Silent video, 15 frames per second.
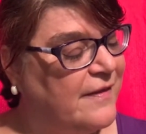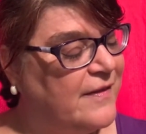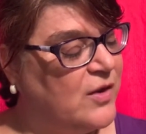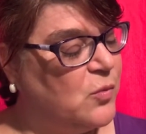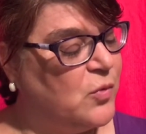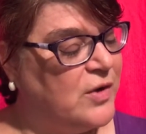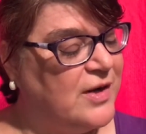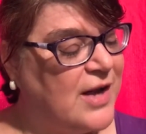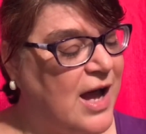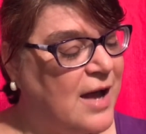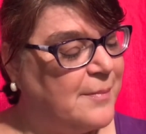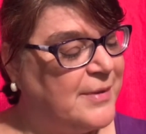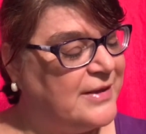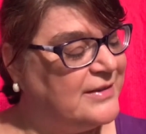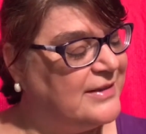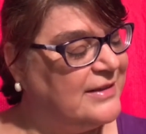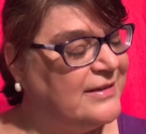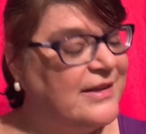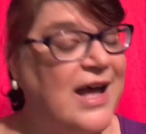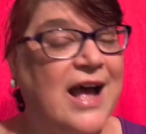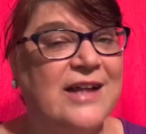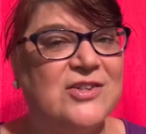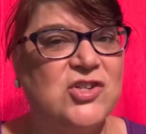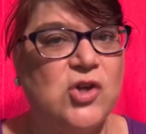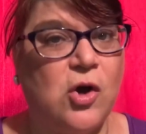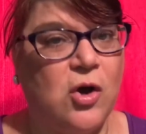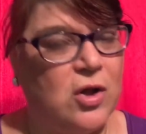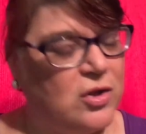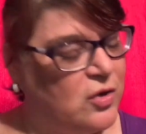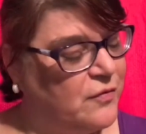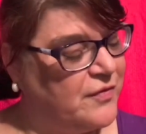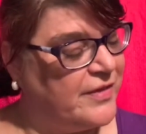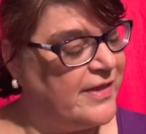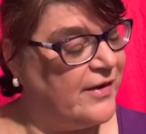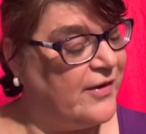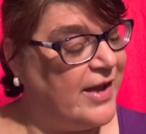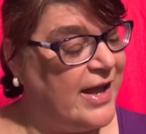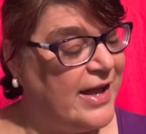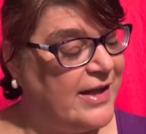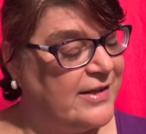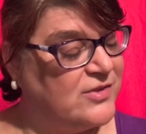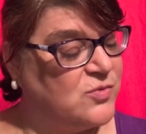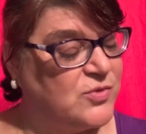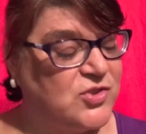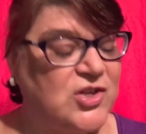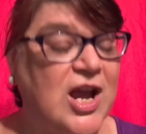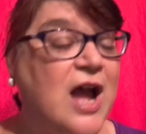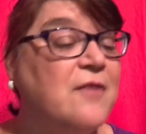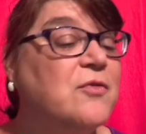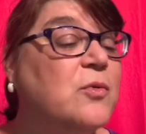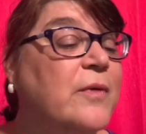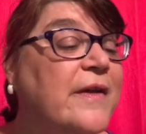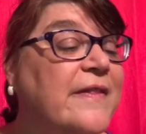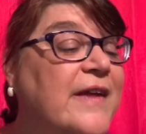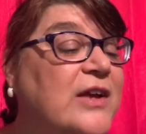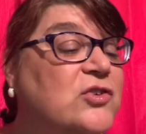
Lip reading: There were knobby little knots all over their heads, whichever way they